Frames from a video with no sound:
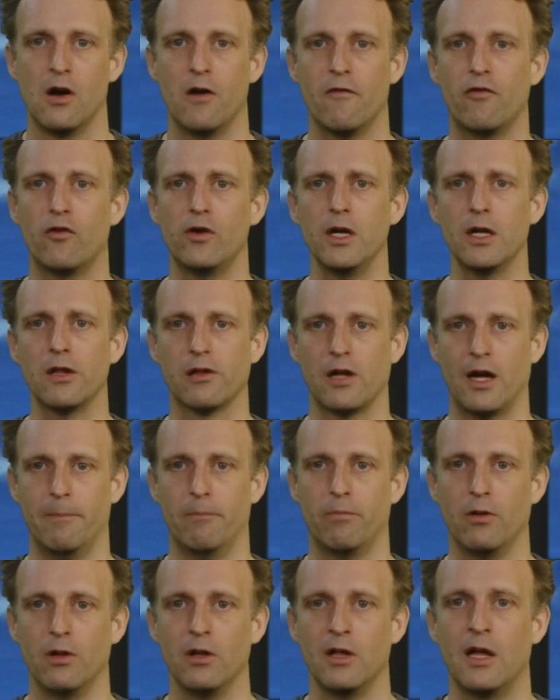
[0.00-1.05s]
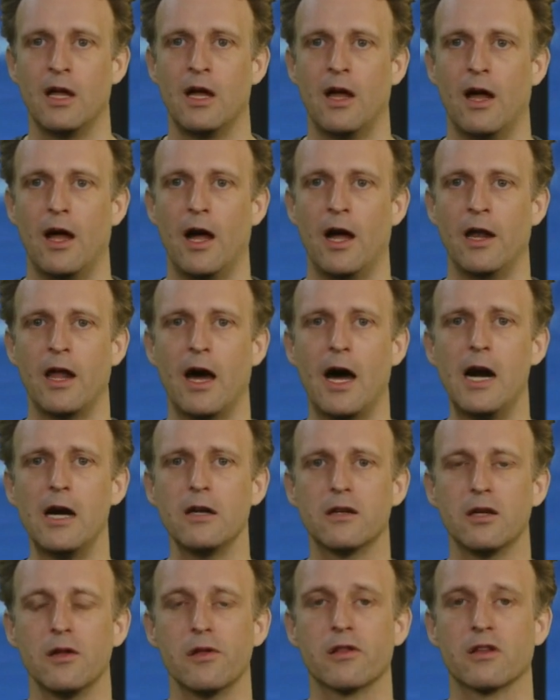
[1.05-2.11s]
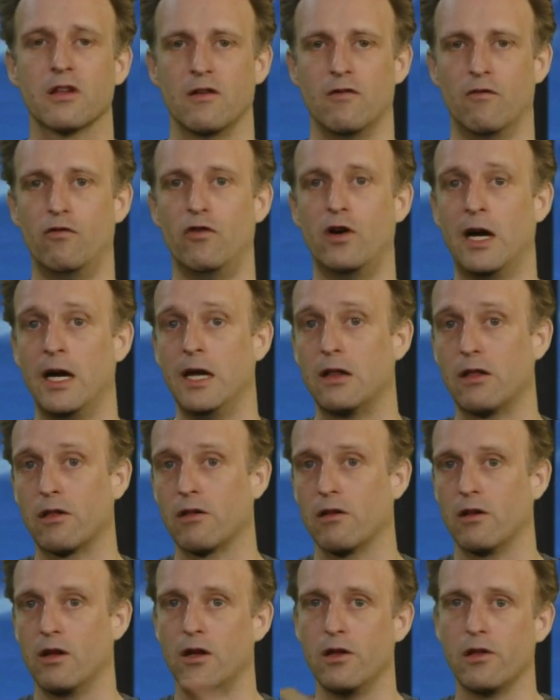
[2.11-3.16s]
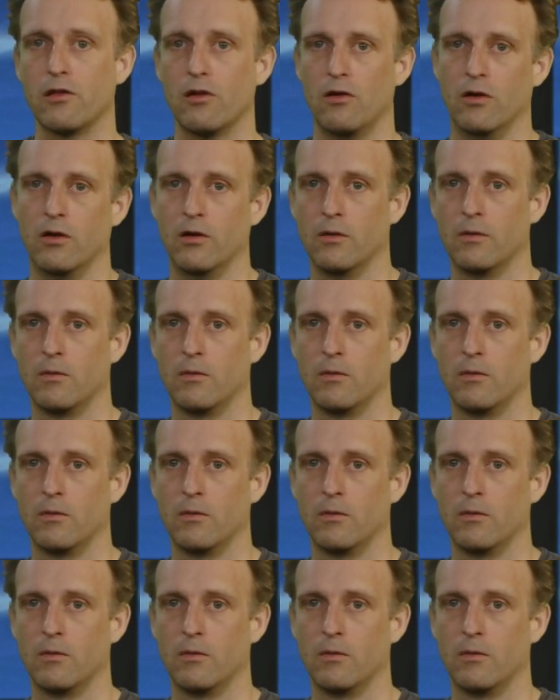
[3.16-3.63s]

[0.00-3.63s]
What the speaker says: For example, an artist writes a song.